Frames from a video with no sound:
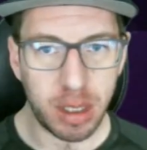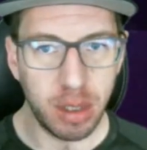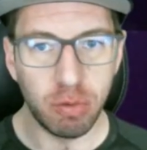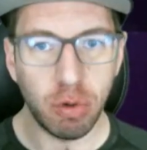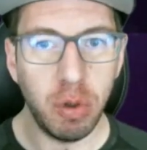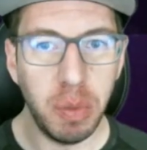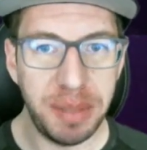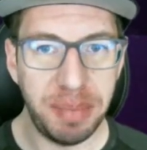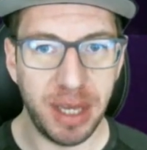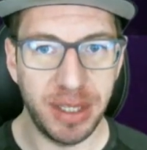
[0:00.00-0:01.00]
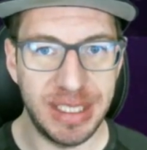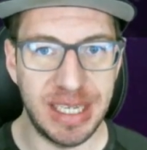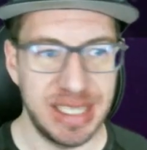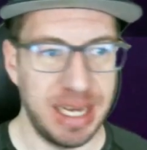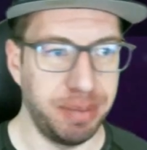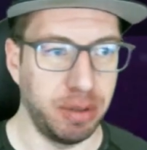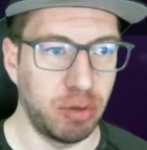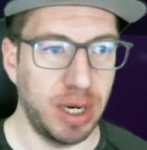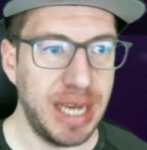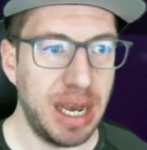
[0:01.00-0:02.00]
roll with me on this example.
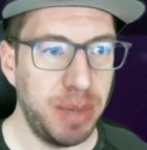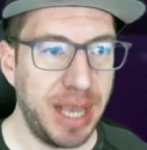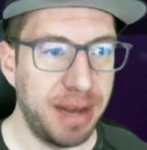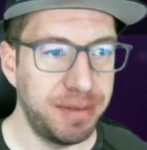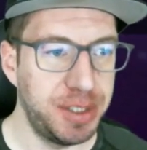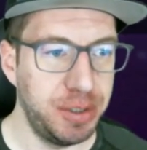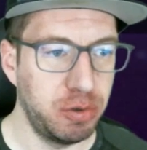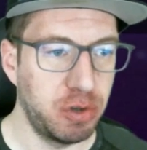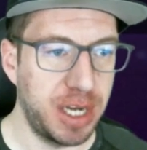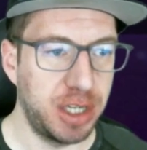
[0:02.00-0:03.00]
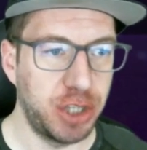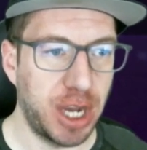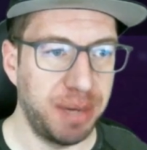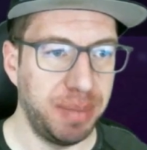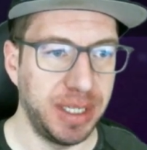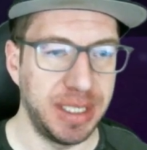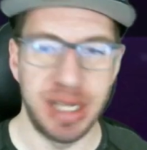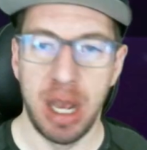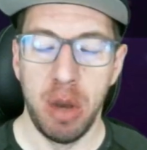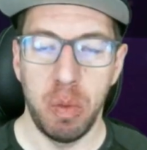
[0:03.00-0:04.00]
Right now we have 2 Greater Dragon
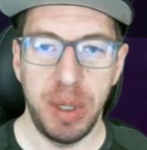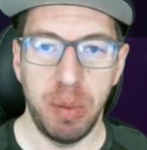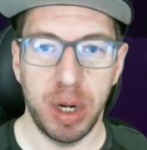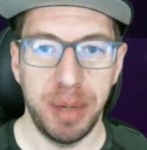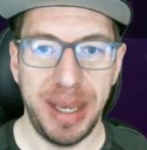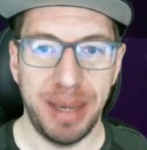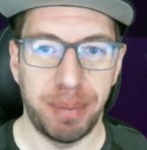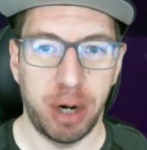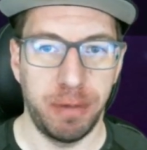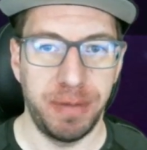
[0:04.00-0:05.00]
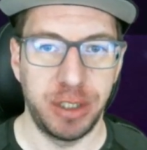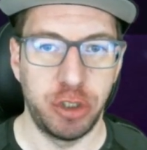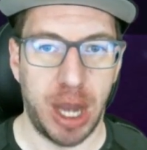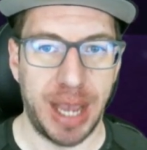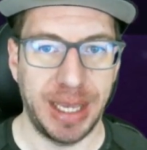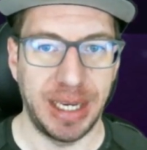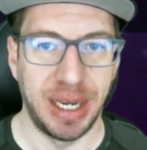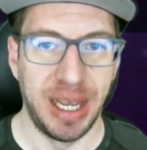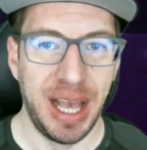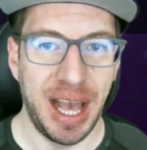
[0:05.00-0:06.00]
Abilities. We want to make a perfect dragon,
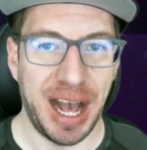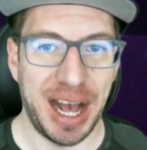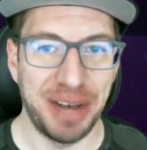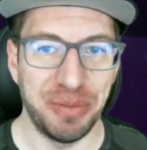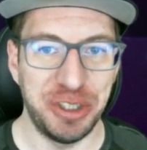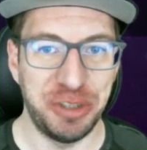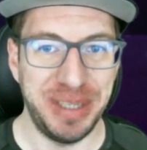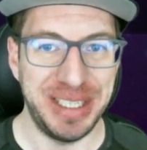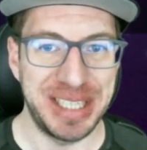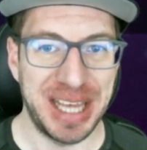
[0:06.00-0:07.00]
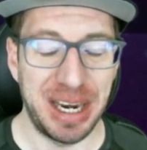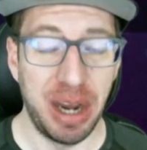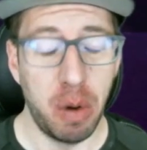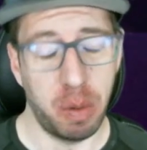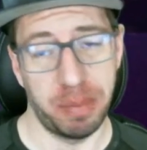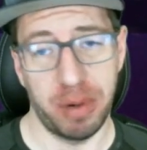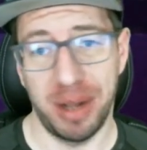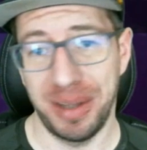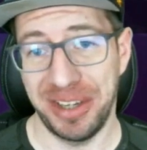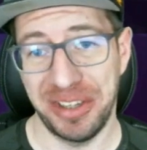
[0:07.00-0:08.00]
which means that we're
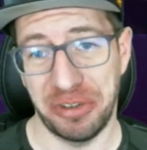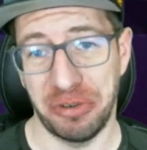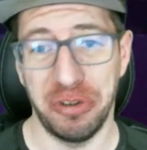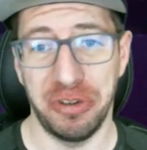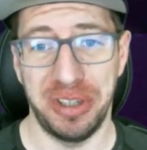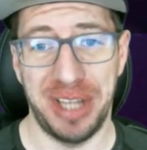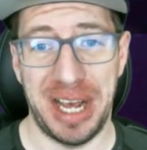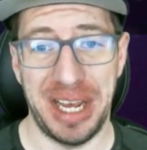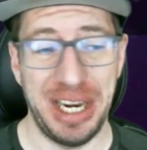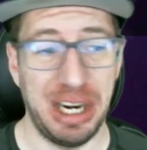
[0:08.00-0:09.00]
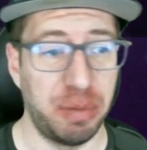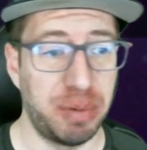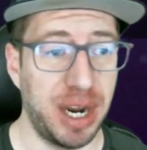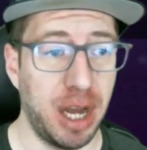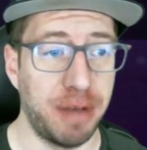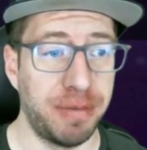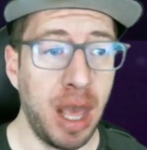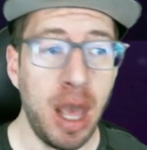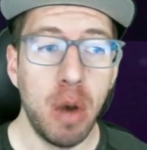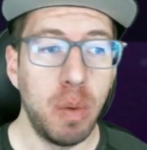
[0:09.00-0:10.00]
probably going to roll Hero Pride off.
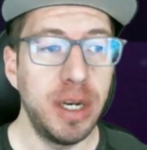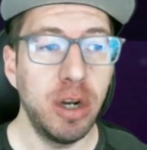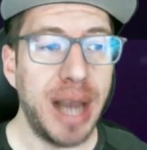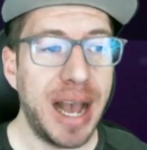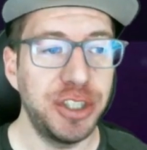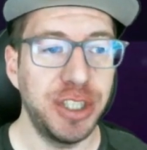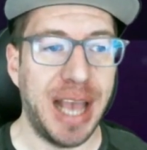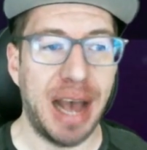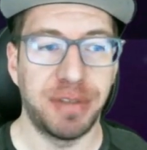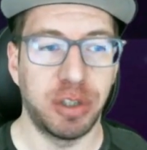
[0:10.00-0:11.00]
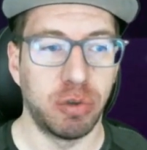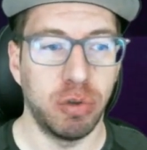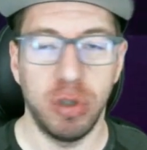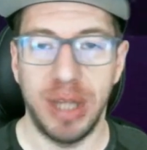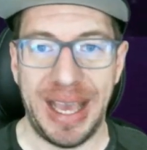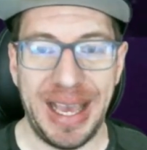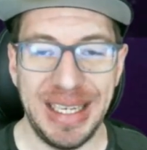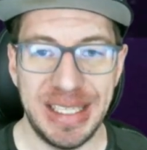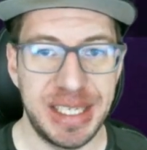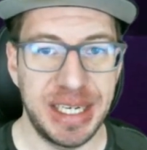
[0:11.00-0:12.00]
We don't actually have to roll
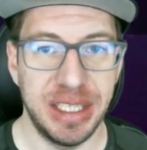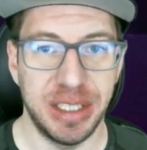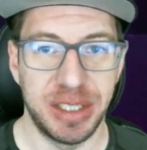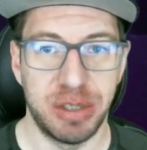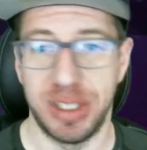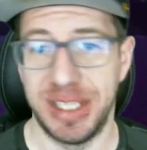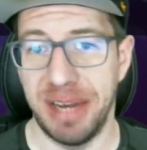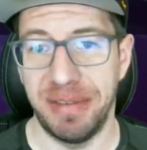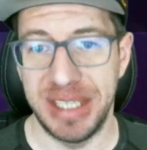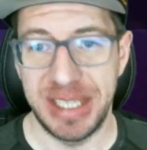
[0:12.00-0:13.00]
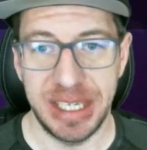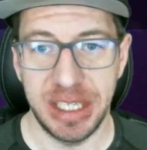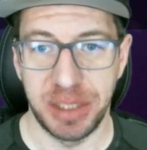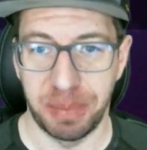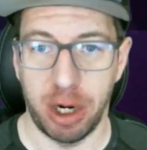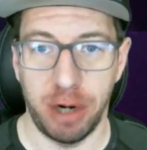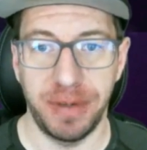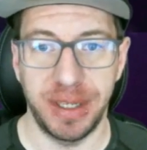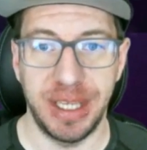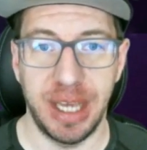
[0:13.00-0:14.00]
8 skills or 7 skills
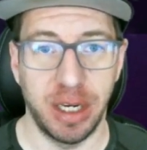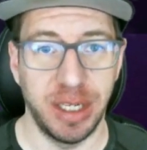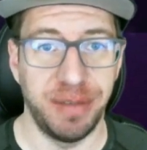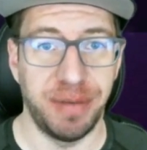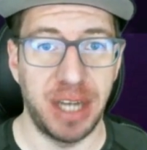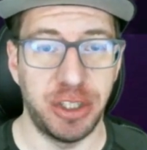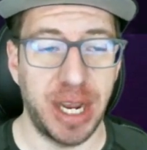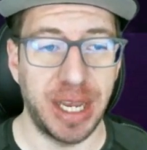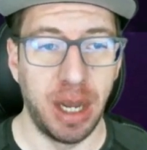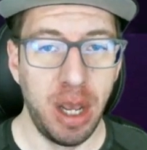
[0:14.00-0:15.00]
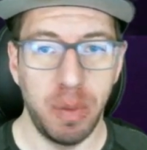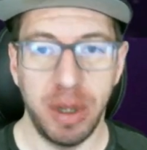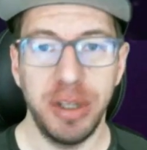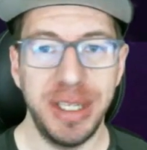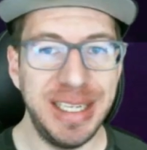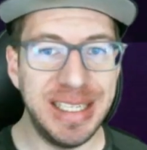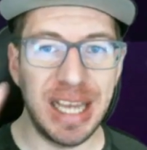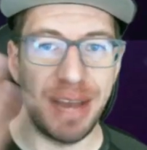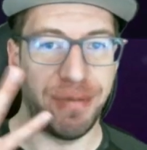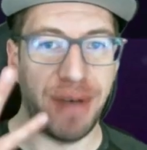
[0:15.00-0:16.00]
perfectly on a Divine Dragon. We only need to
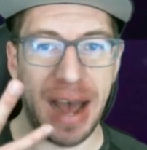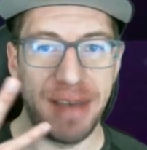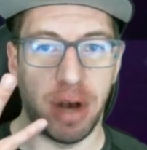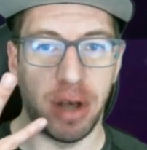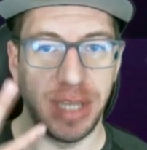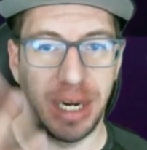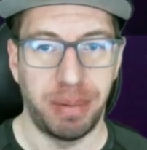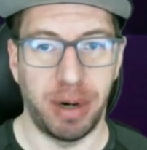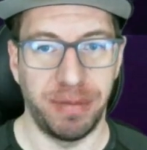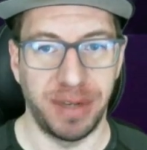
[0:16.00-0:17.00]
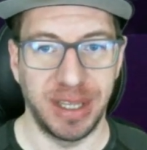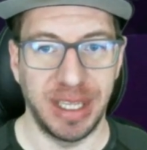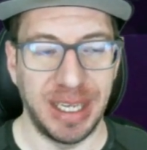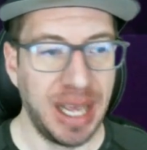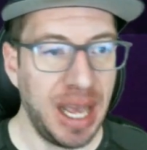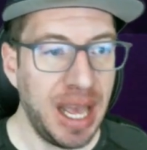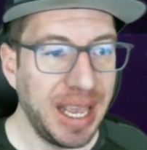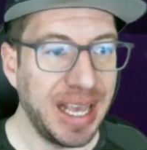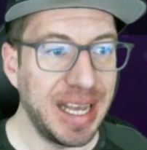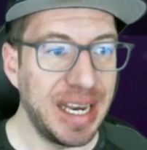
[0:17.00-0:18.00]
get 5 on there perfectly.
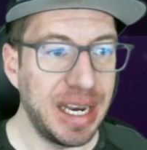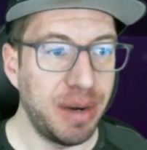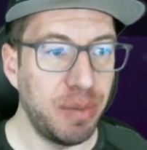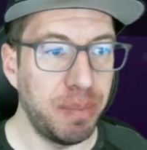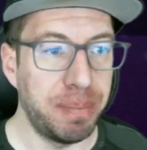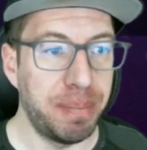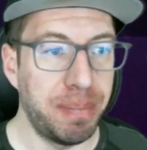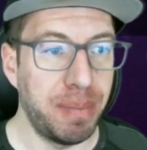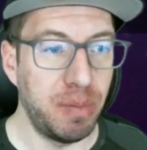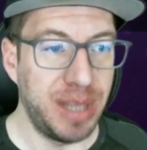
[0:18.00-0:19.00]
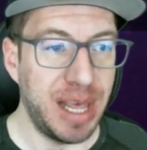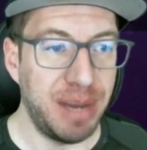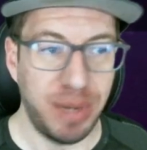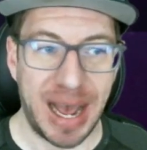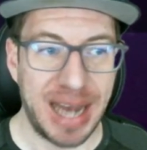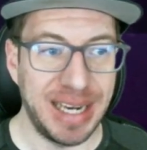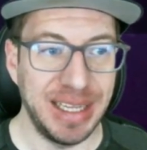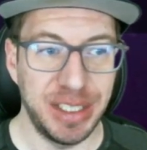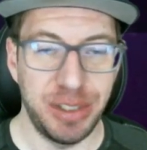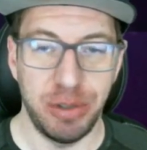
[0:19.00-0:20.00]
And then we add
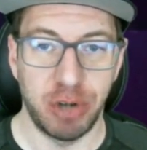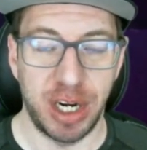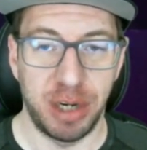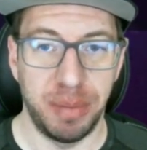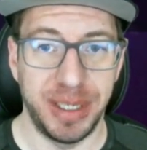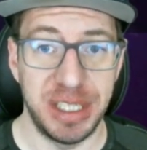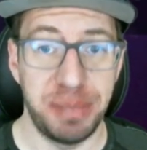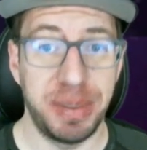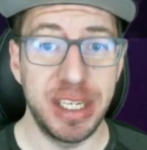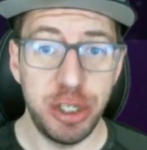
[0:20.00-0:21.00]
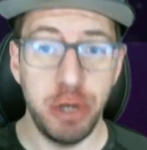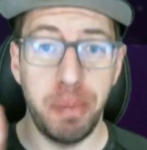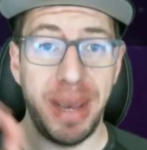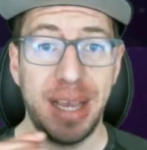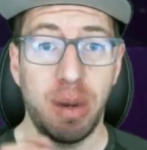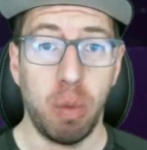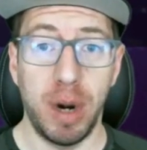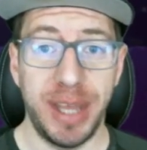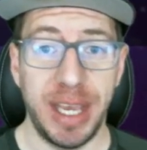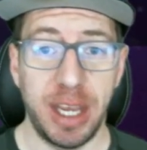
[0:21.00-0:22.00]
in the 2 Greater Abilities because you pick
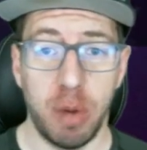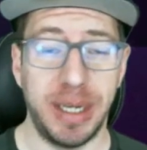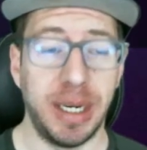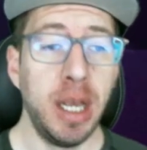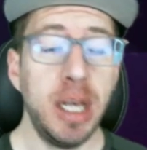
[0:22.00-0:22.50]
where they go in.